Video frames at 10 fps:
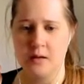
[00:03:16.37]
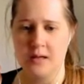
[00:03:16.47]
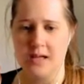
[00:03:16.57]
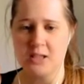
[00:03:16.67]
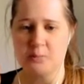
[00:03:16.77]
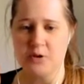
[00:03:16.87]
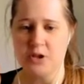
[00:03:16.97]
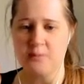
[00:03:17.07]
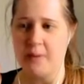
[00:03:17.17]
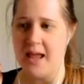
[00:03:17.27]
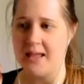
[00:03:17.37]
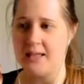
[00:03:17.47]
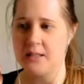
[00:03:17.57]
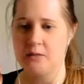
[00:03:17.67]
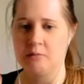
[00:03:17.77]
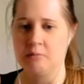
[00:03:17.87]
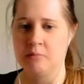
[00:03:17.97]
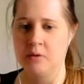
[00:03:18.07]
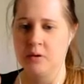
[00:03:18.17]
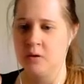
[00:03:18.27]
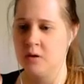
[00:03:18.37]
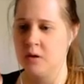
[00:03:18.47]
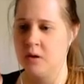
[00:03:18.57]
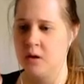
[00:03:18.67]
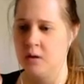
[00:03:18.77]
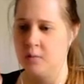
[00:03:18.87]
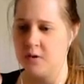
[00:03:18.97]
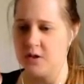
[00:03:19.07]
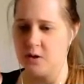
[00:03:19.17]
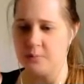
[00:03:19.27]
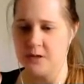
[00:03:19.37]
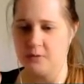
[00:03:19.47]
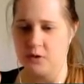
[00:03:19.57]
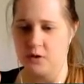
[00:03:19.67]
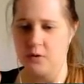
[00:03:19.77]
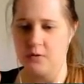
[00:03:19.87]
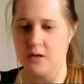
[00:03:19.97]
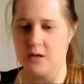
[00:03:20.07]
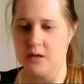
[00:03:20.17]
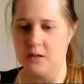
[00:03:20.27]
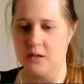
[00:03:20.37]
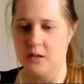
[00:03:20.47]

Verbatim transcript: Explore space? Where's the observatory? Oh, there it is.